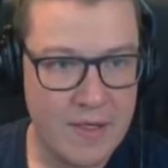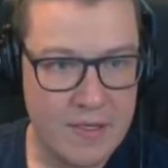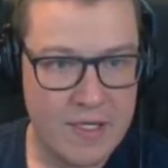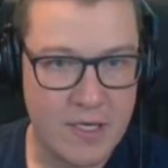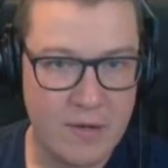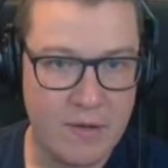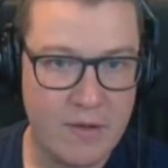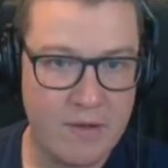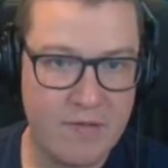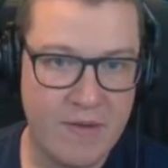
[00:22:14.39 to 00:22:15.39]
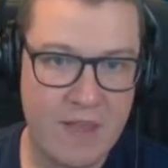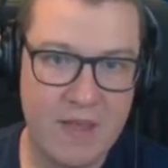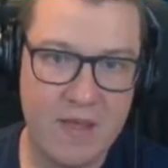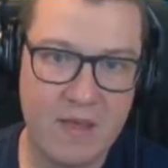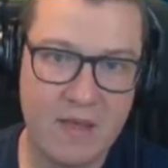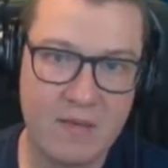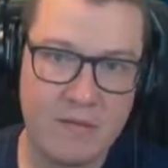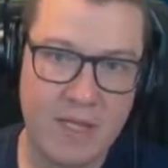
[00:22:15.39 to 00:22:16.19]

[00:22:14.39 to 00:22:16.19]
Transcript: So the feather, will